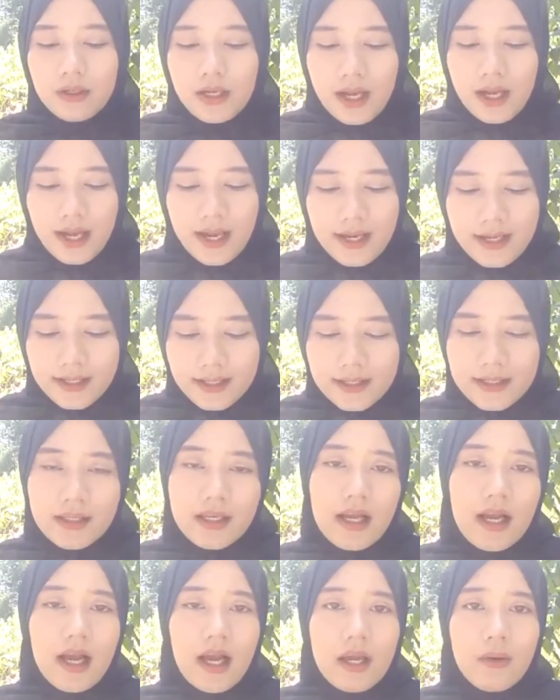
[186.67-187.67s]

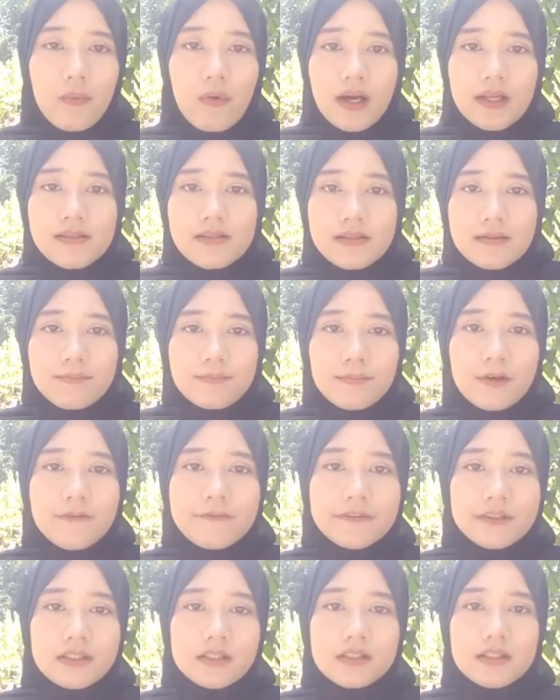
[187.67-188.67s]
I want to move
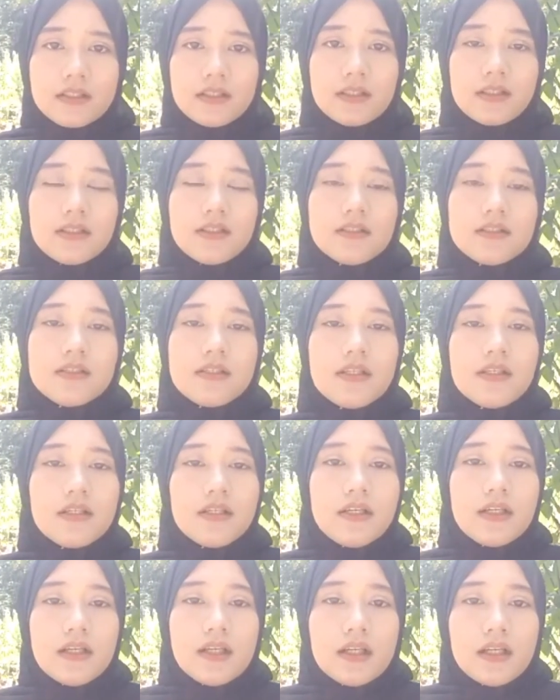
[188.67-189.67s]
to
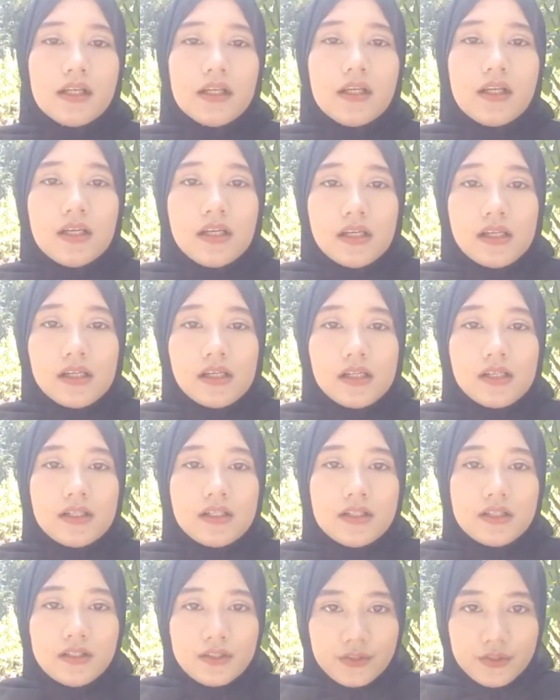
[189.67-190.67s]
the
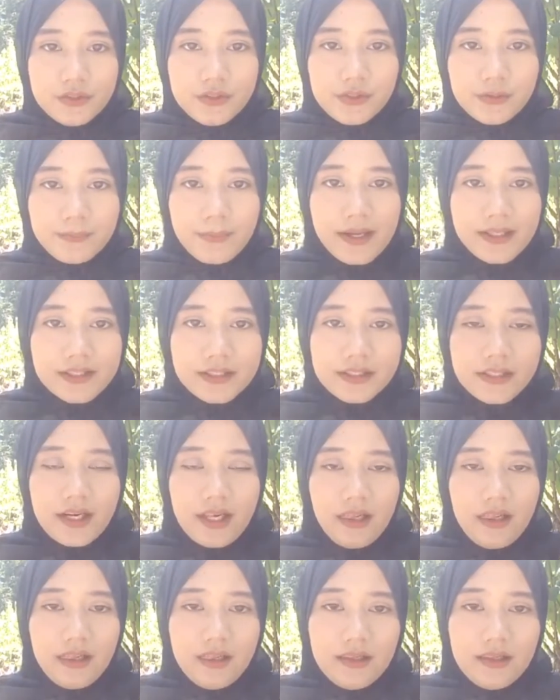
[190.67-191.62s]
new material.